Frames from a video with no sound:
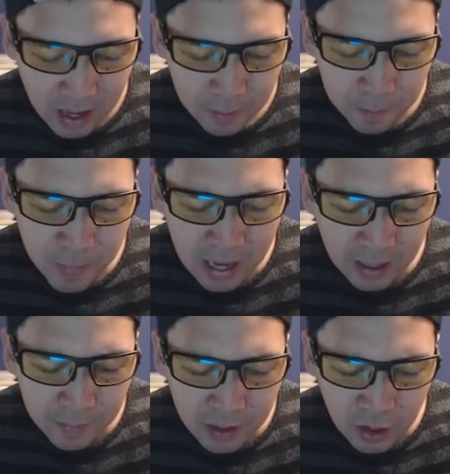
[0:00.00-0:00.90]

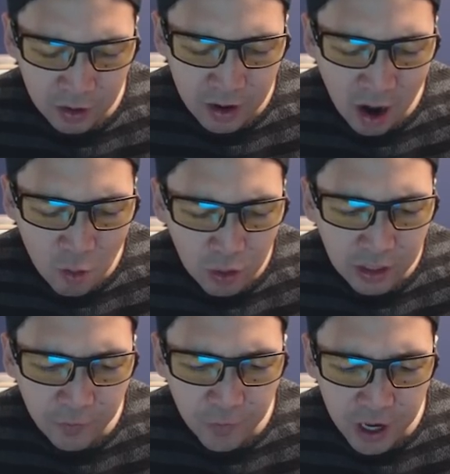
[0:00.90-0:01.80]
Mega minion, not really
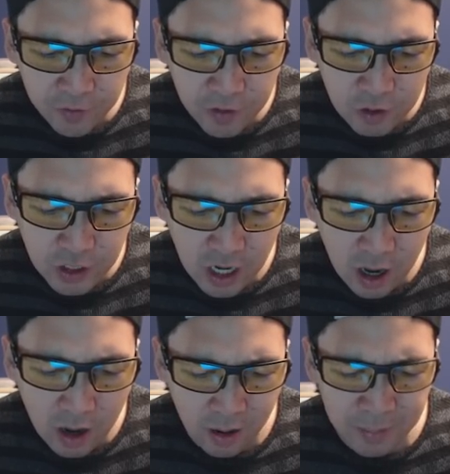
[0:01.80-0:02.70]
afraid of those,
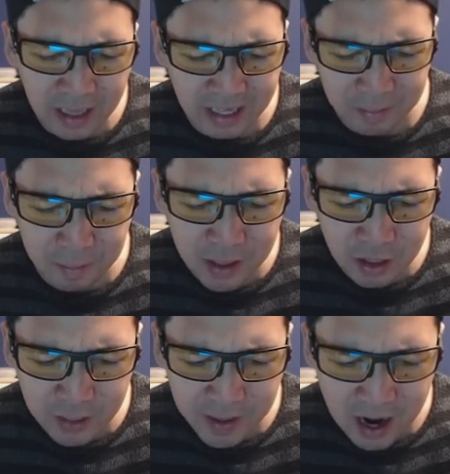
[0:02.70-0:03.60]
uh, I mean like
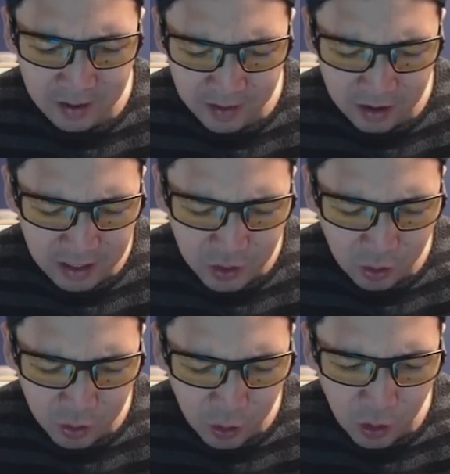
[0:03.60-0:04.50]
minions behind there. That's all
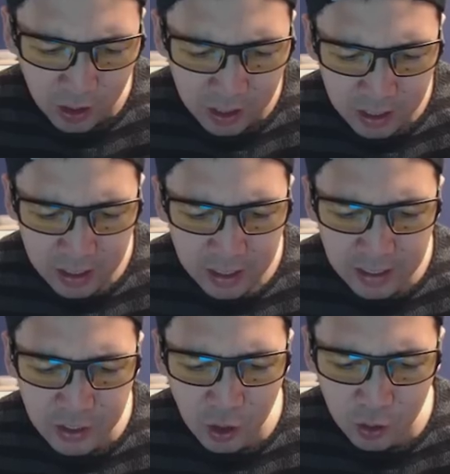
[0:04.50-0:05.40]
cool.
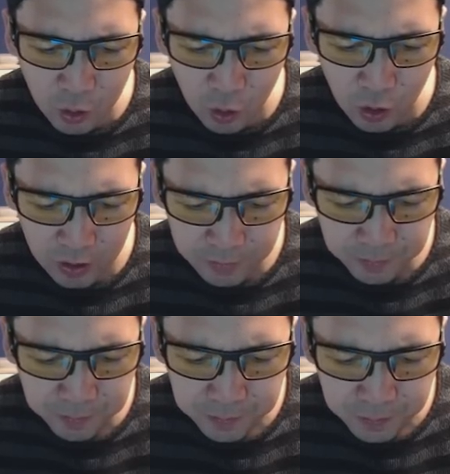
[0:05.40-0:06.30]
It's all cool.
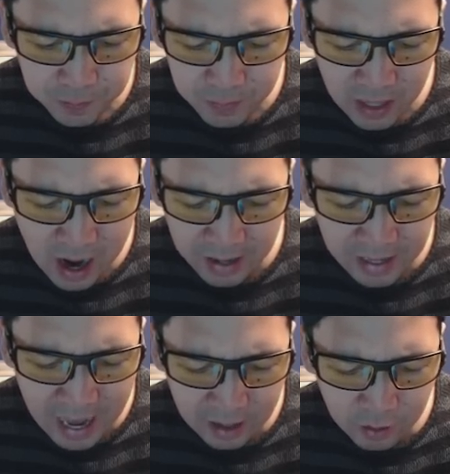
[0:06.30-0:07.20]
I can
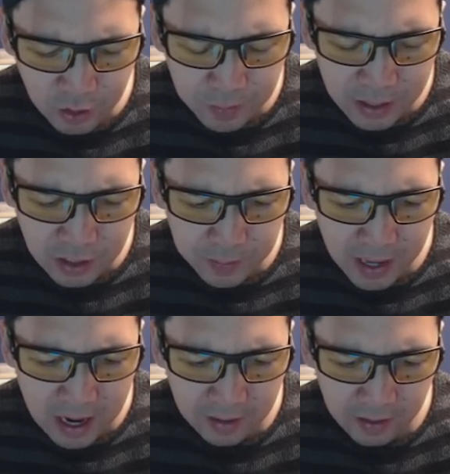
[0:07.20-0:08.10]
handle those minions
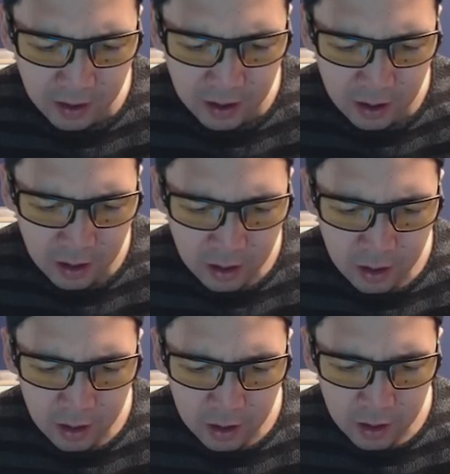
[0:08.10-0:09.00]
behind there.
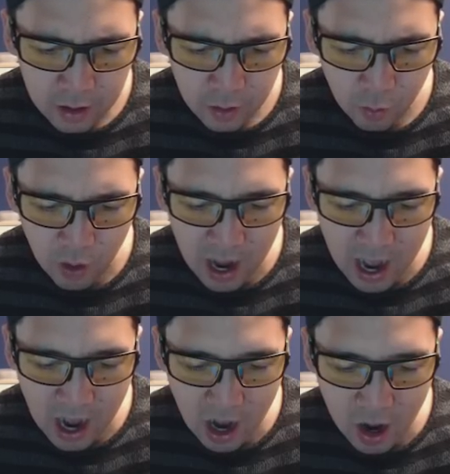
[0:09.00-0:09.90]

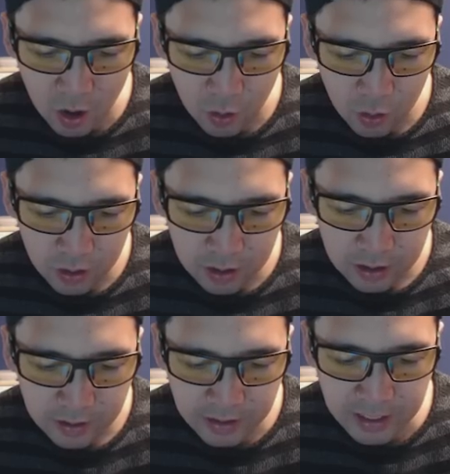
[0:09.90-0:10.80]
Wow.
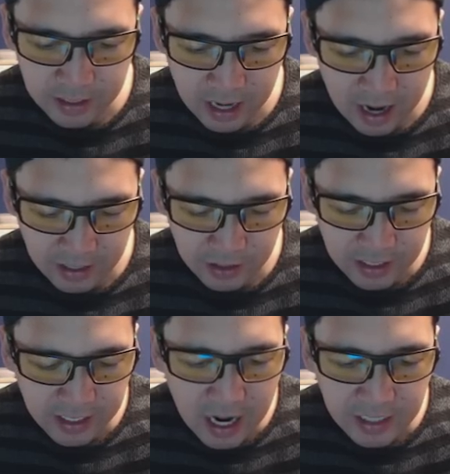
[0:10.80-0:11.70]
This is guys,
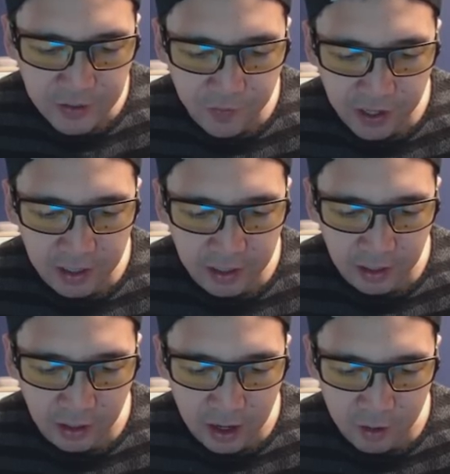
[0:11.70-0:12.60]
this guy's feeling a
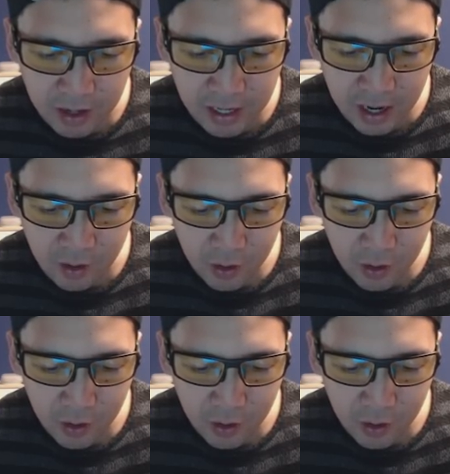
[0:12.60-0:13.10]
lot right now.